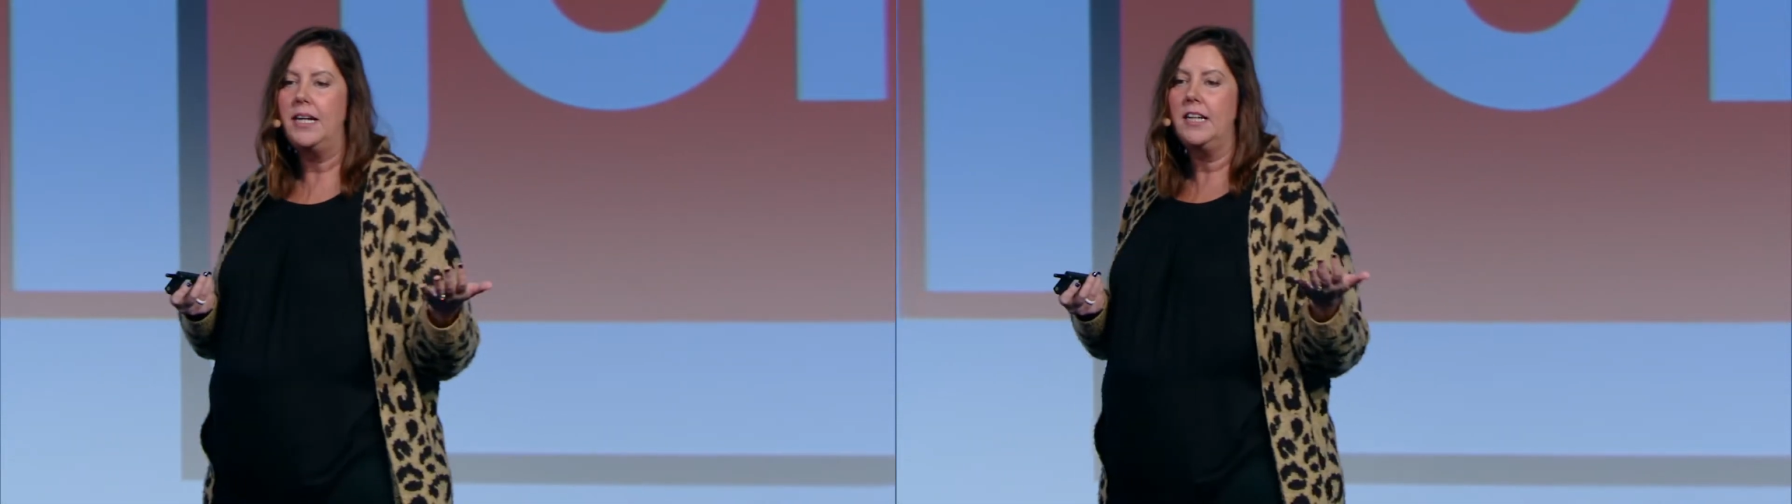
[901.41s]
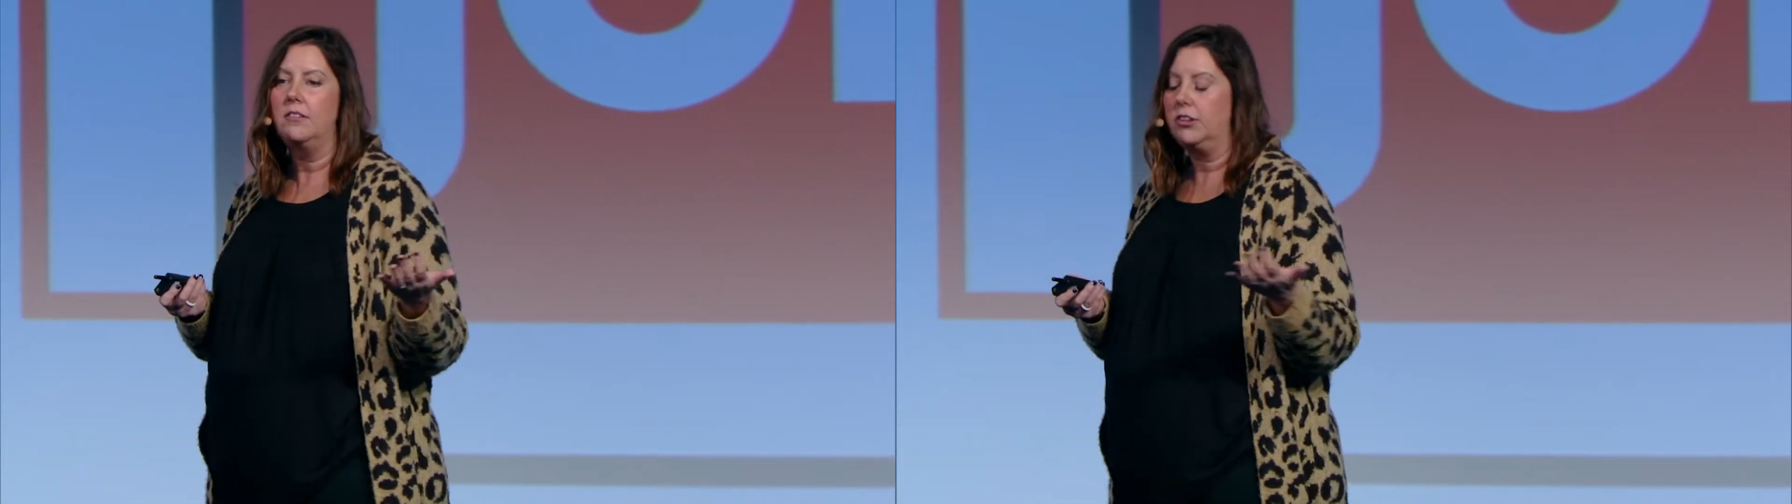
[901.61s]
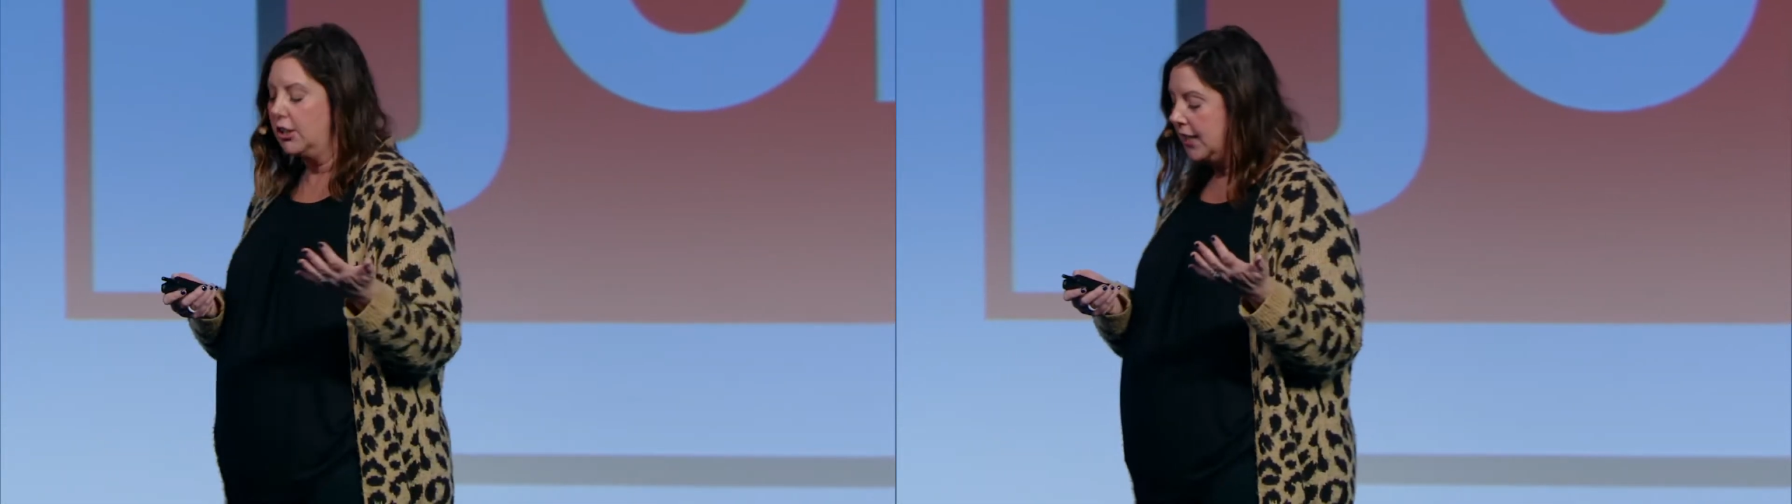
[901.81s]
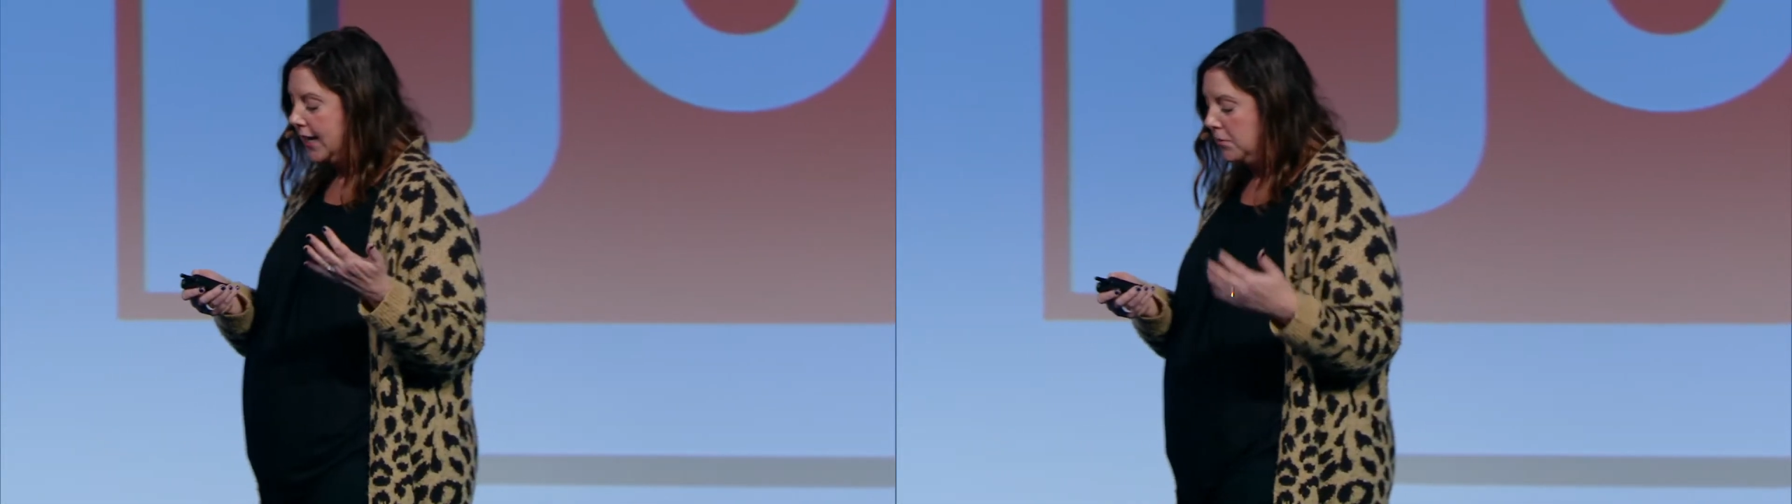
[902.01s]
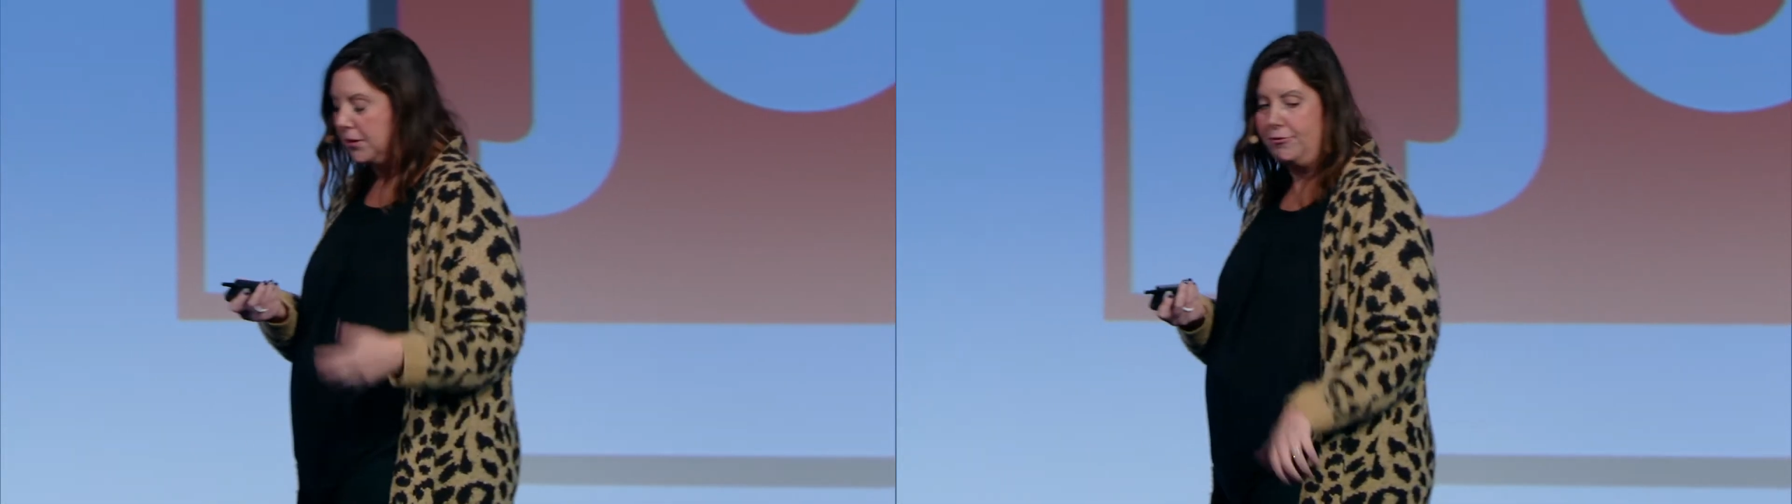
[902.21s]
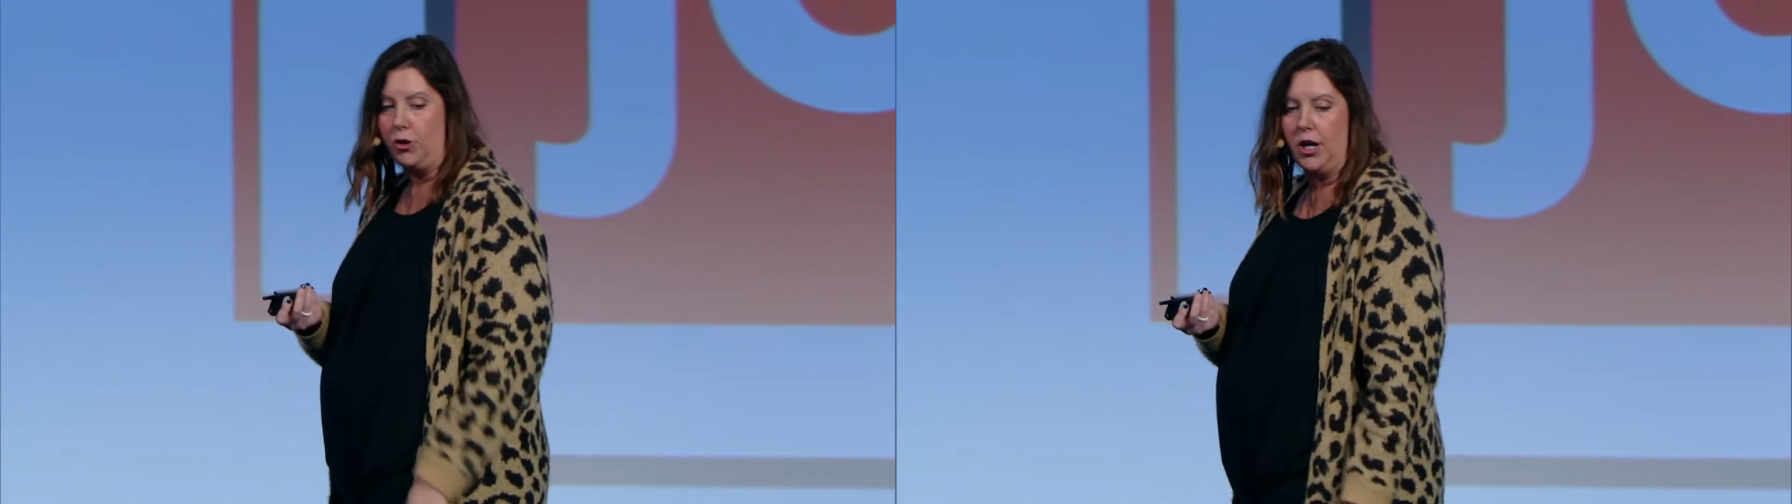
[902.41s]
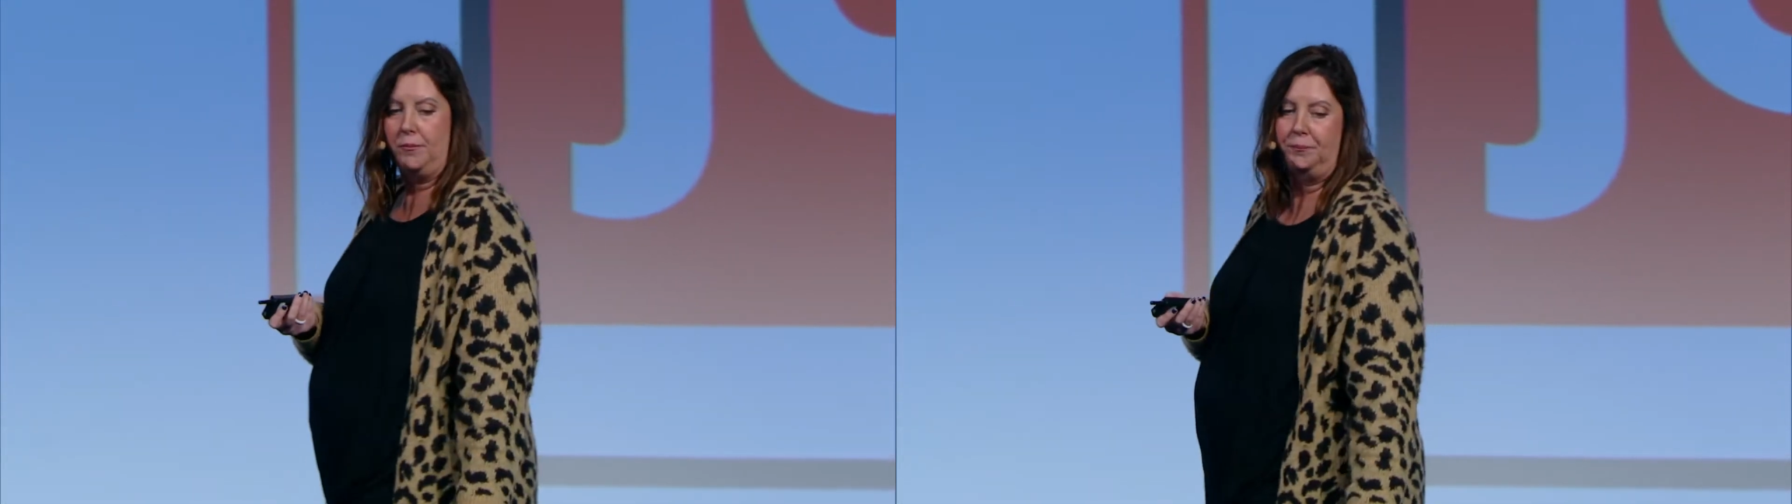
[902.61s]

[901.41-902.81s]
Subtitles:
not have looked at it before.